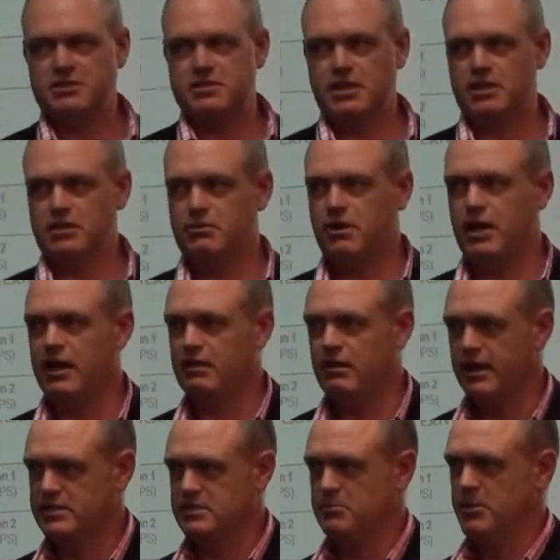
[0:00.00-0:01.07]
in a single array I'd
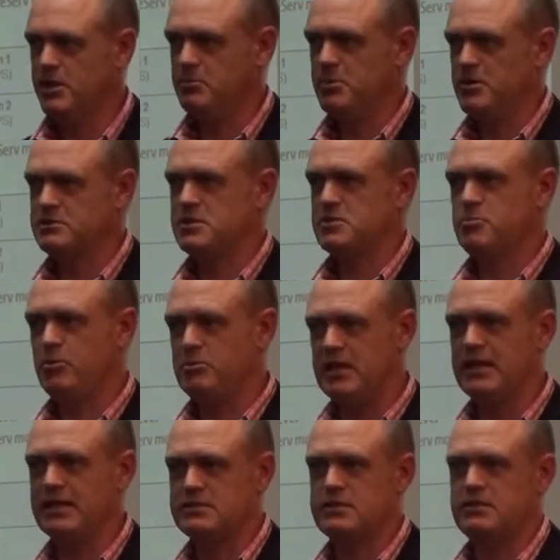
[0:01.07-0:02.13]
like to meet, because it's
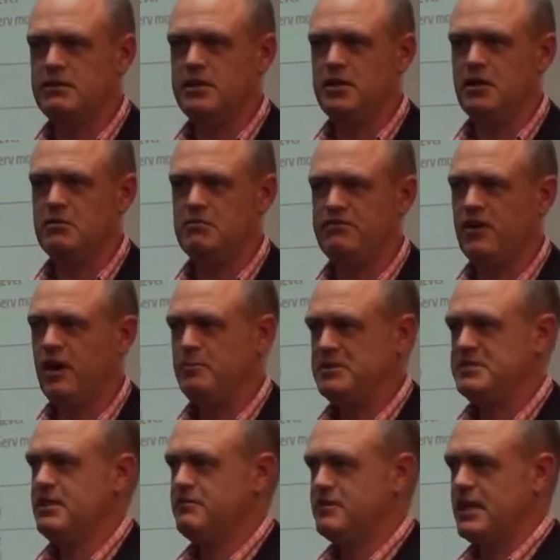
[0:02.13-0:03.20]
probably less than
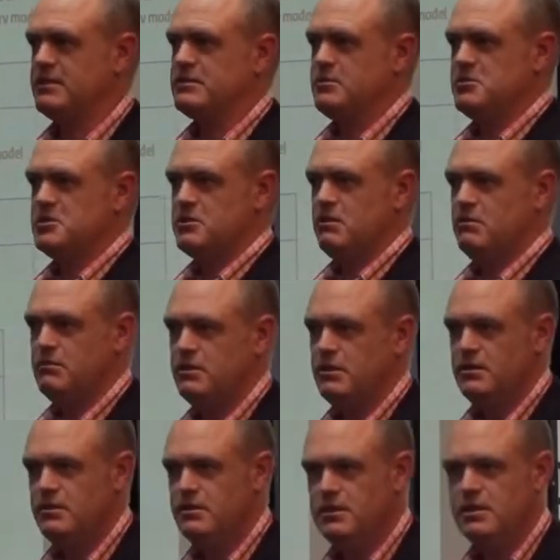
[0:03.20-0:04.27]
5% of customers
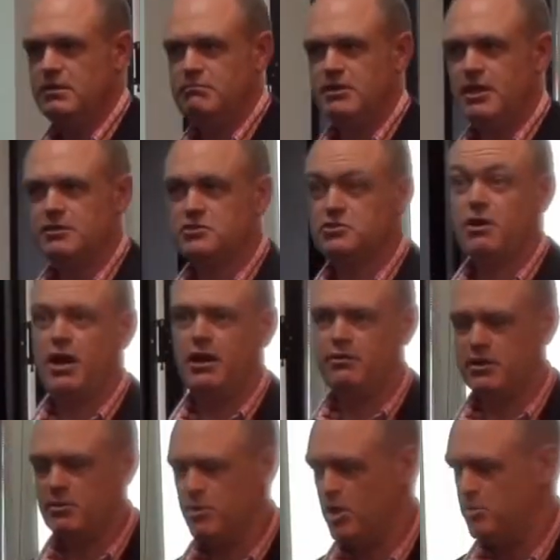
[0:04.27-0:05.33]
in Australia
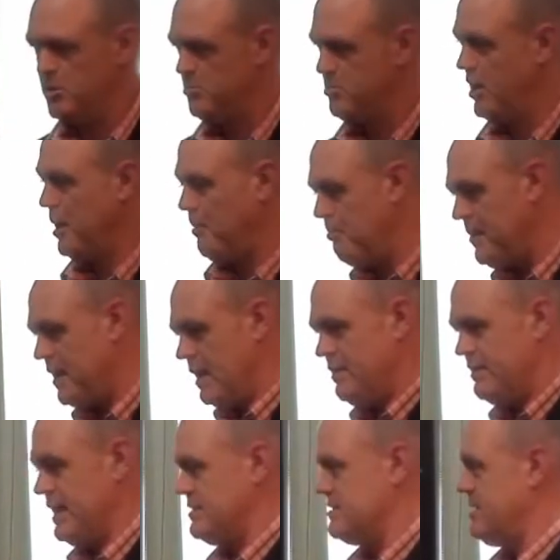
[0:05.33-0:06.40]
at the moment. But
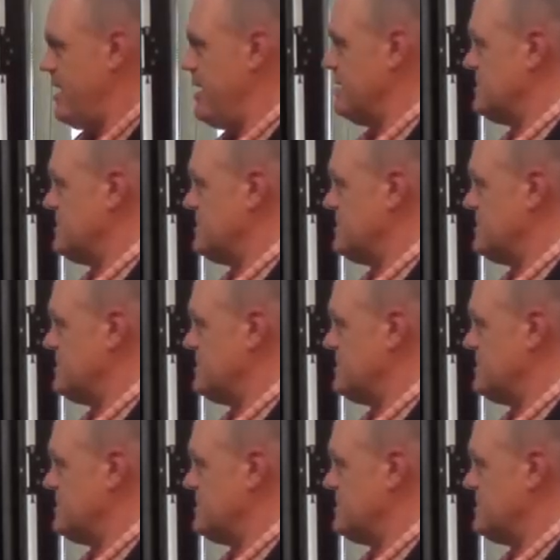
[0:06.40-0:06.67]
that said,